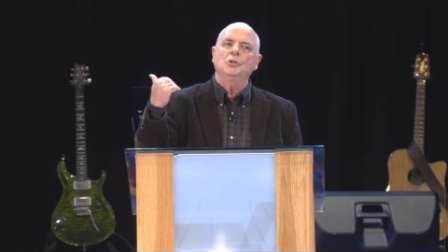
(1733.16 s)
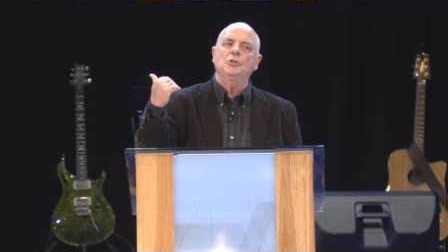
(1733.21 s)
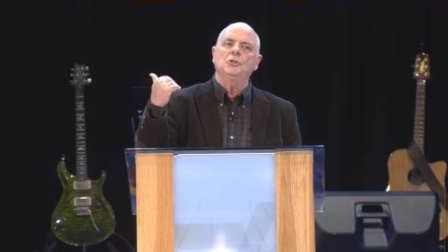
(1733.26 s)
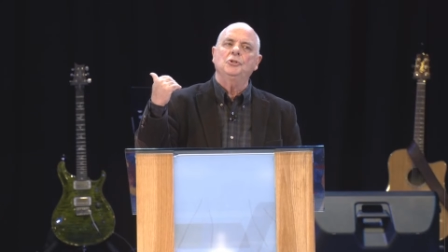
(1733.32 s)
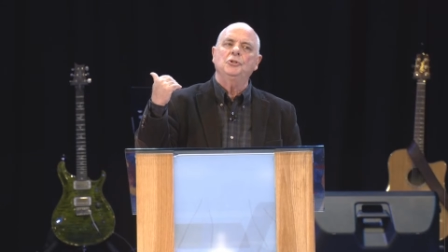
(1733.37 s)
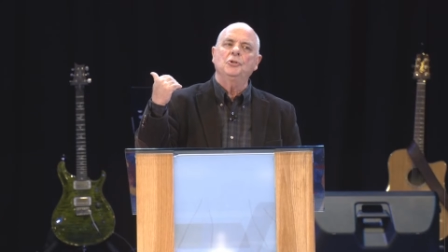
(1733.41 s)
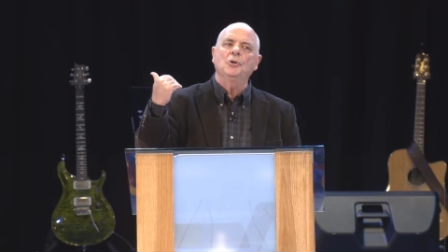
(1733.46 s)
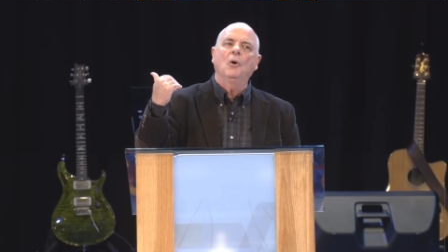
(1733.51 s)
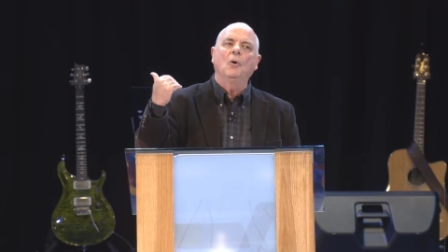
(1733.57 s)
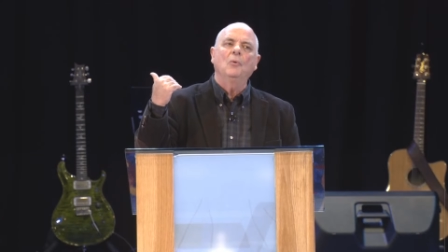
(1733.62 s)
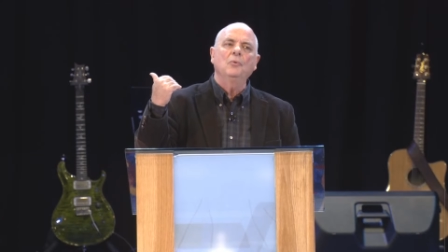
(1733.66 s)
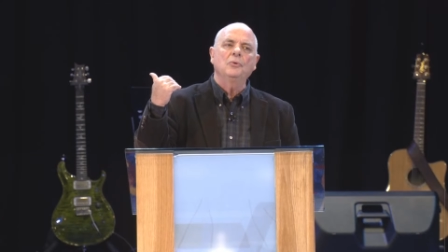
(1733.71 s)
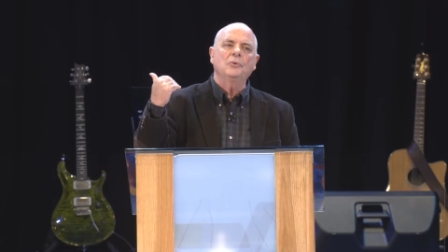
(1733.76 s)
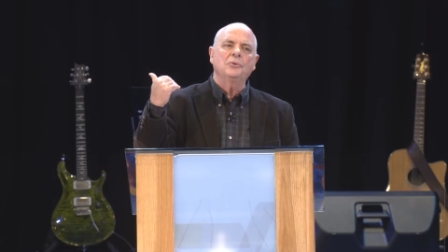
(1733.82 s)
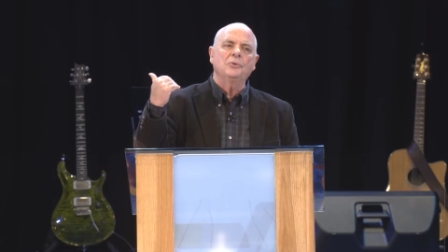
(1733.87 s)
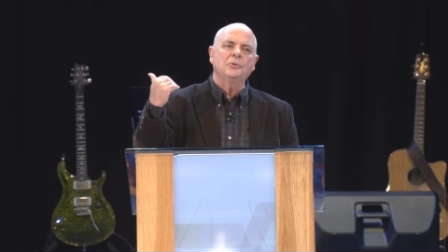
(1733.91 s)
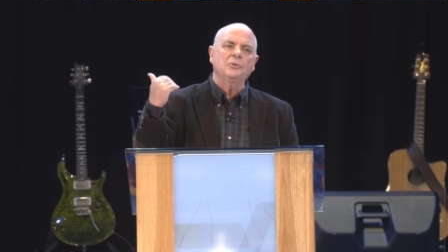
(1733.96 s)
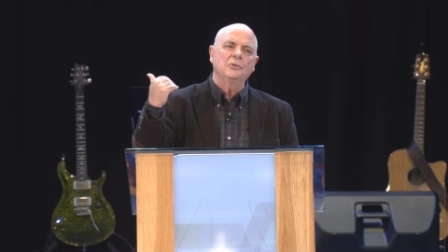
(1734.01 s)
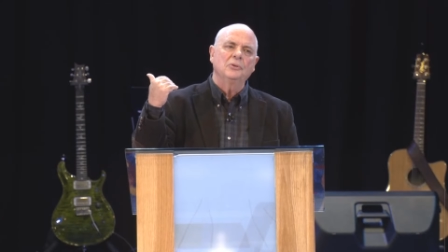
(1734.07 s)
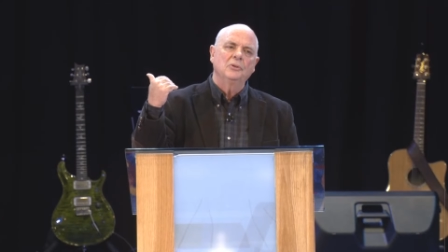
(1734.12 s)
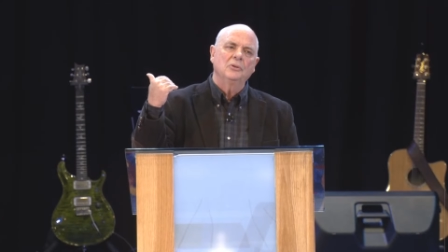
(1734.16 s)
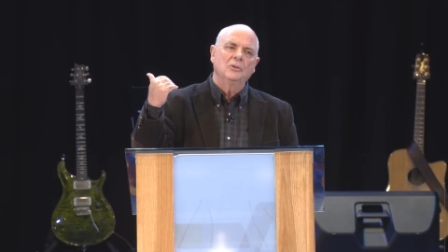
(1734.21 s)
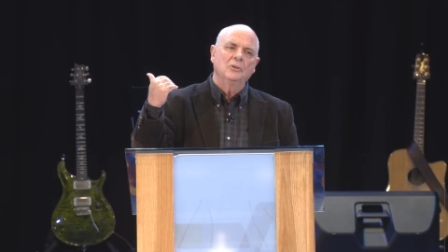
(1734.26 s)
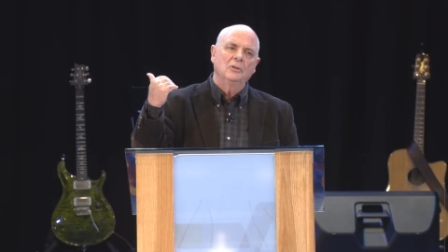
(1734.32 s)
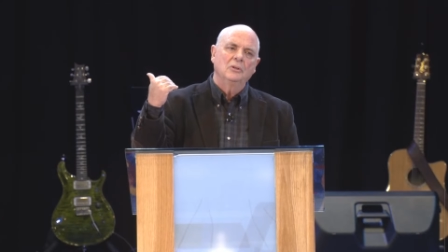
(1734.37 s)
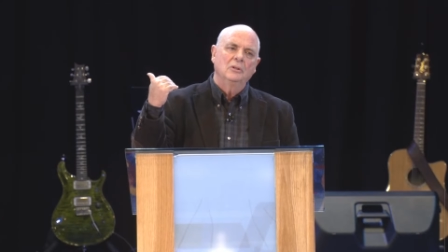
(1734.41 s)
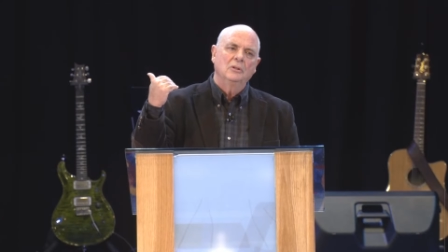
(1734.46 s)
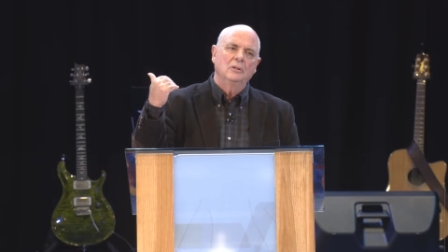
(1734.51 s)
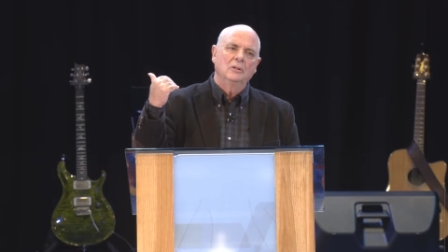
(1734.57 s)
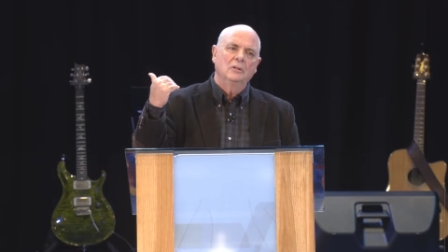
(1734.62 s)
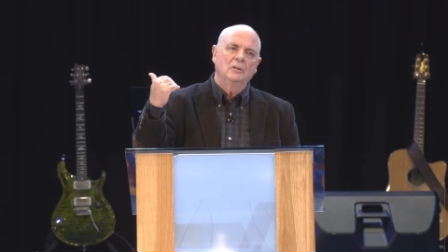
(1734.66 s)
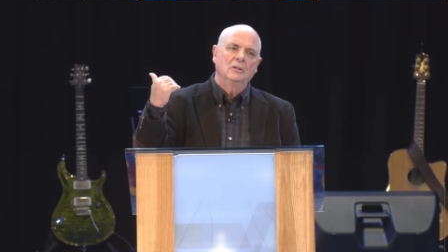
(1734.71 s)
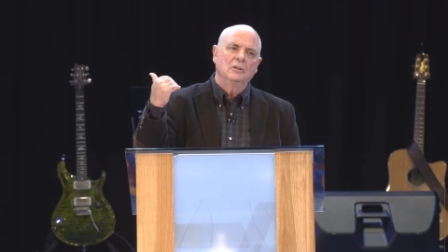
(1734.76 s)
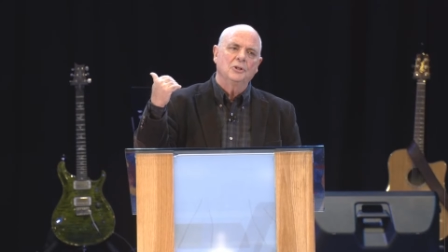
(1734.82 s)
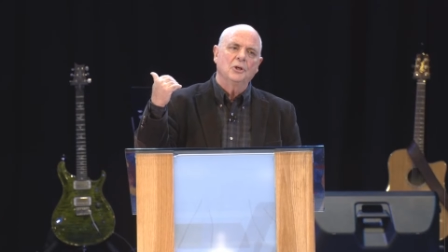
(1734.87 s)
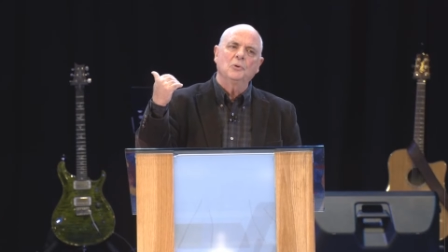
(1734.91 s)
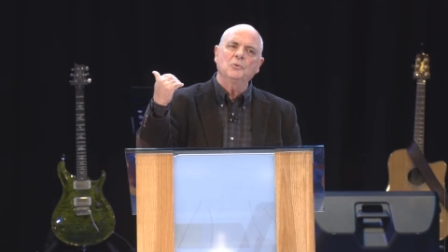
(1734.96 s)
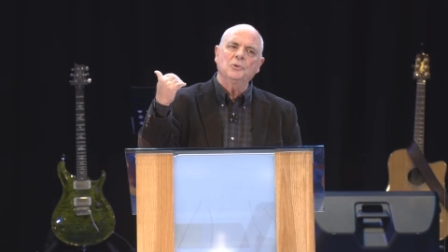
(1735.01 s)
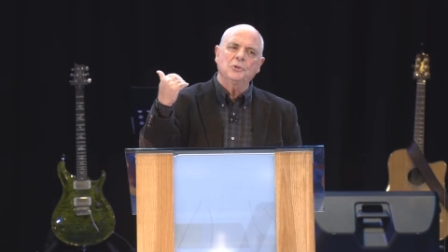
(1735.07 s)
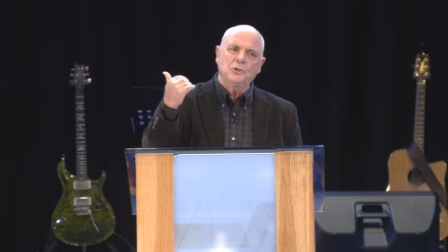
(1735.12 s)
don't,
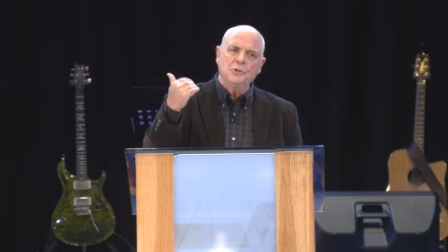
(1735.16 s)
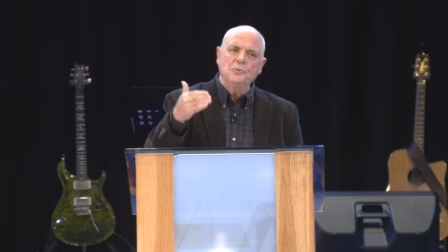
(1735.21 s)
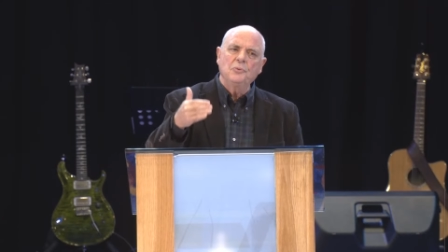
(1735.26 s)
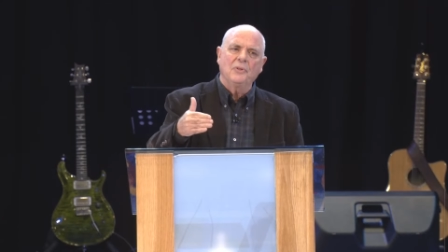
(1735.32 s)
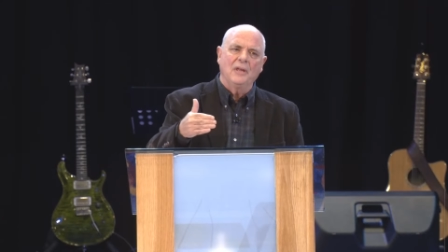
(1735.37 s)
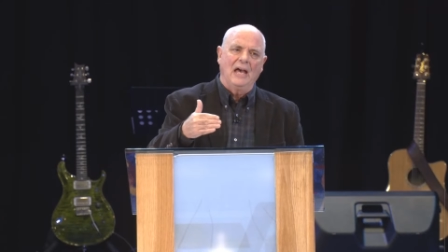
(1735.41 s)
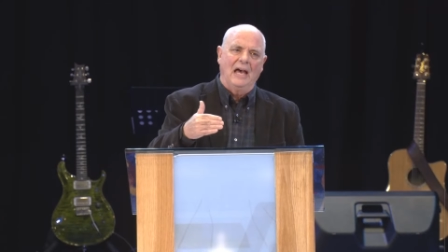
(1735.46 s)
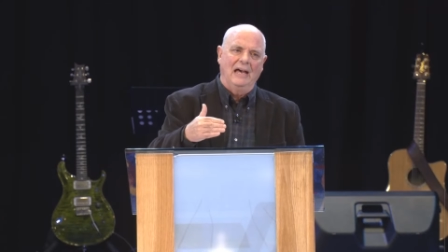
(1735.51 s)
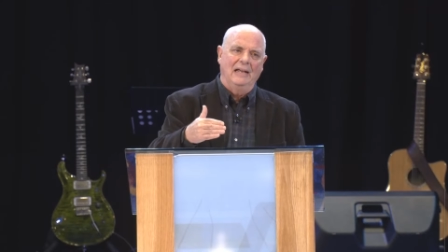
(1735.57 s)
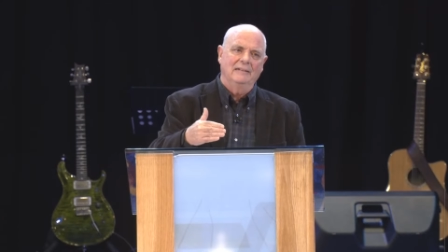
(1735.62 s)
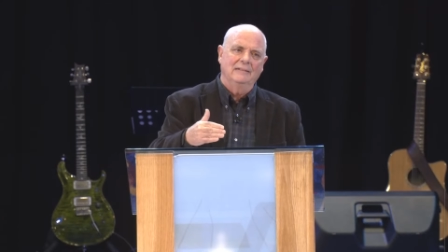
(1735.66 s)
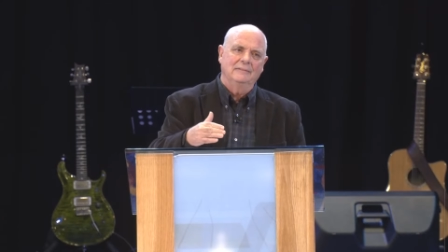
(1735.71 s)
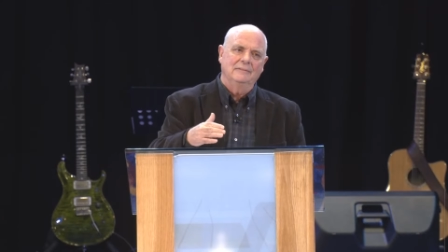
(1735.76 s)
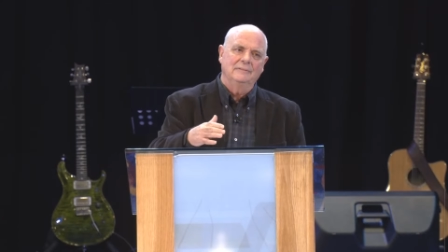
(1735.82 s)
don't do that.